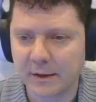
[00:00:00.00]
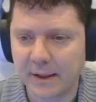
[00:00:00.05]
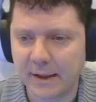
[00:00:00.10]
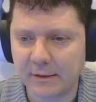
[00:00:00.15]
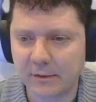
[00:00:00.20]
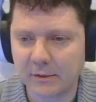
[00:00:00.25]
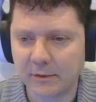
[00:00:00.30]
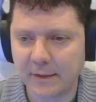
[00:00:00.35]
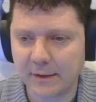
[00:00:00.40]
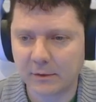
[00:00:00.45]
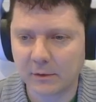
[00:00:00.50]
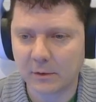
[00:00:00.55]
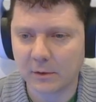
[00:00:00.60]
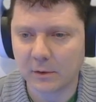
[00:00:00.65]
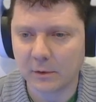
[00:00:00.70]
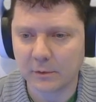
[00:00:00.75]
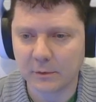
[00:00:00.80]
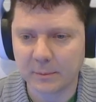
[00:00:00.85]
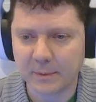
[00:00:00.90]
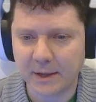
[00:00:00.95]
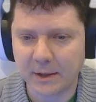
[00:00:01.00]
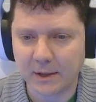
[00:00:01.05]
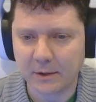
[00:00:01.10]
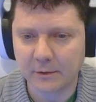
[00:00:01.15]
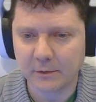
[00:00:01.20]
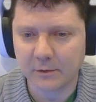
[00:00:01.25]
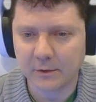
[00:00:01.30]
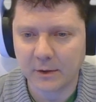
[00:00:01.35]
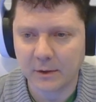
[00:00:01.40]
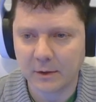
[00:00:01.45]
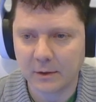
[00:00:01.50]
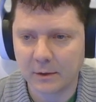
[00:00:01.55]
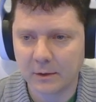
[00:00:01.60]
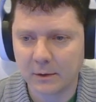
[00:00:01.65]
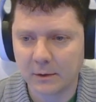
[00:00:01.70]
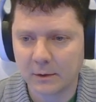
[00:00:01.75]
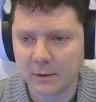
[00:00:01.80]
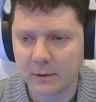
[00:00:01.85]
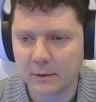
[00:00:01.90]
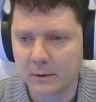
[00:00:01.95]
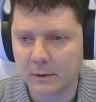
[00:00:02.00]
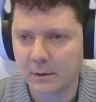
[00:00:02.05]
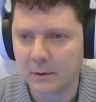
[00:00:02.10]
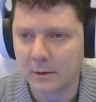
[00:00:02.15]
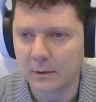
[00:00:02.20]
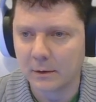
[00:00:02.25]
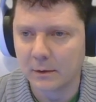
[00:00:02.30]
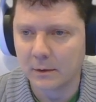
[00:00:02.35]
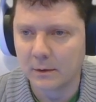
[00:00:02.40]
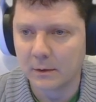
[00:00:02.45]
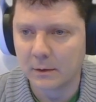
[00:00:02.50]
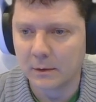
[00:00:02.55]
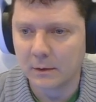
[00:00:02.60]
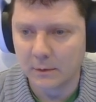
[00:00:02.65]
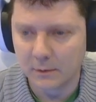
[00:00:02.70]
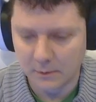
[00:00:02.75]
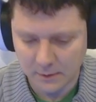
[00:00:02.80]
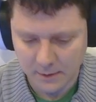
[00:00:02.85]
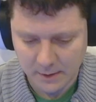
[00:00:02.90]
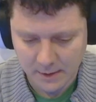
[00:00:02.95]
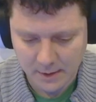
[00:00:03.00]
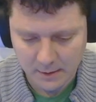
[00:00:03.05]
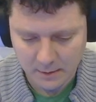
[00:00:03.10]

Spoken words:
That's close to balanced. Okay.